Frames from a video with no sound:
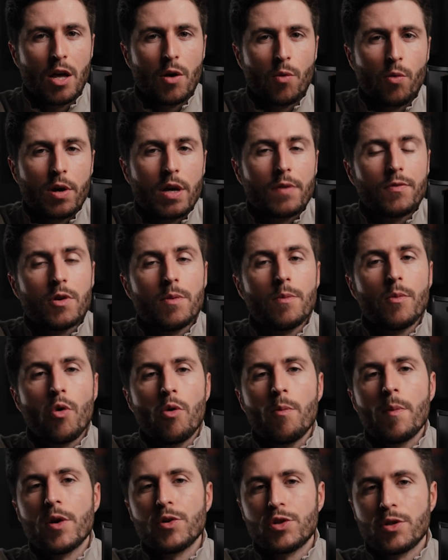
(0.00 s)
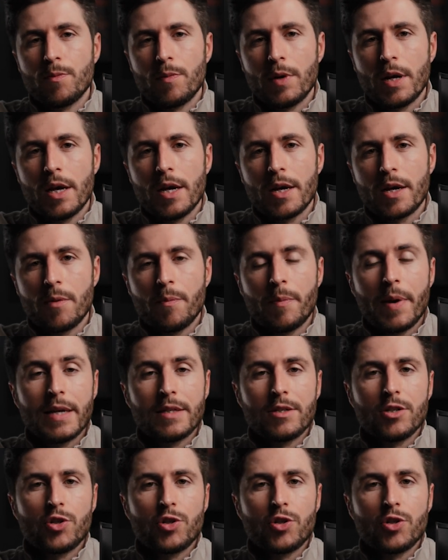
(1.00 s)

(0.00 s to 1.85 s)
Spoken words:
will give you more motion blur compared to